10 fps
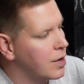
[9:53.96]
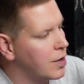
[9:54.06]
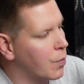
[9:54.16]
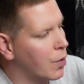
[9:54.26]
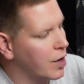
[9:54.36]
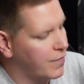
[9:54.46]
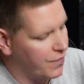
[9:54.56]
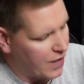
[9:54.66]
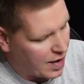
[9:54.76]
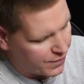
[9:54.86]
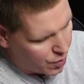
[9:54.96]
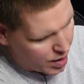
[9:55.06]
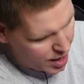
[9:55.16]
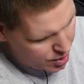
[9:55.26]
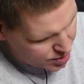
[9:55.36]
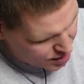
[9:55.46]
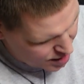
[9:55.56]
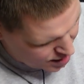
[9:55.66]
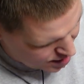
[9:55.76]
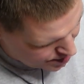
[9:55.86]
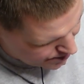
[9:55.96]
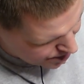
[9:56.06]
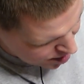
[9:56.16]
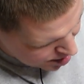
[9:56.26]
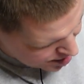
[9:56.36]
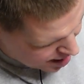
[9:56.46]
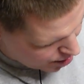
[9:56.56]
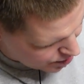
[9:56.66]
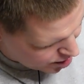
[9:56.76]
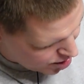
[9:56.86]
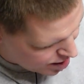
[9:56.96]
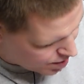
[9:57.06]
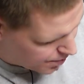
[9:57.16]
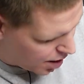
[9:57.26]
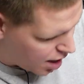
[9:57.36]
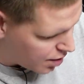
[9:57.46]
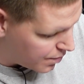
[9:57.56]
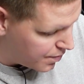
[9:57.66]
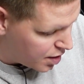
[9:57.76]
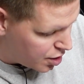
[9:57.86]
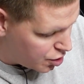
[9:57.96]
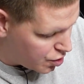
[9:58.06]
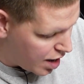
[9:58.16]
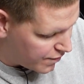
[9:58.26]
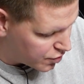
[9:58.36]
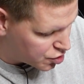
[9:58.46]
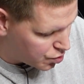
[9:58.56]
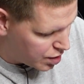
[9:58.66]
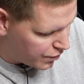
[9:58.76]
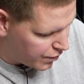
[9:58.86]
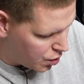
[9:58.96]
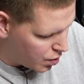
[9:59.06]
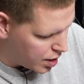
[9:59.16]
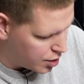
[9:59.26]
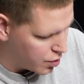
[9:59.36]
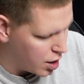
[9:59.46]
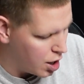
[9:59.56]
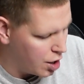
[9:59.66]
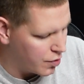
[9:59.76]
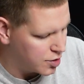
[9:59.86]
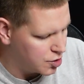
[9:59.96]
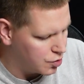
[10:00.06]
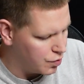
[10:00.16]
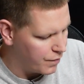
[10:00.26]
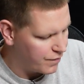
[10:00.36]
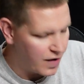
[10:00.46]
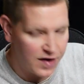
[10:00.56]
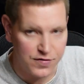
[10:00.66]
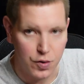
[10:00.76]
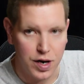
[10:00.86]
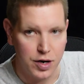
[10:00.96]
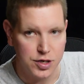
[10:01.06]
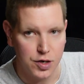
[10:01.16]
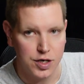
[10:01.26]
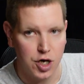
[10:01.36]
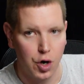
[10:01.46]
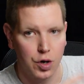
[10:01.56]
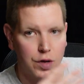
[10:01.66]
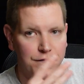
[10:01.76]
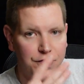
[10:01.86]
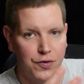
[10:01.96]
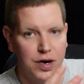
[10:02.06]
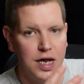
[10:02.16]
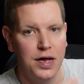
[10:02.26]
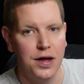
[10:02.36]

one of the 5-volt headers, and then down here at the bottom you have your 12 volt and your other two 5 volt headers. So a total of 3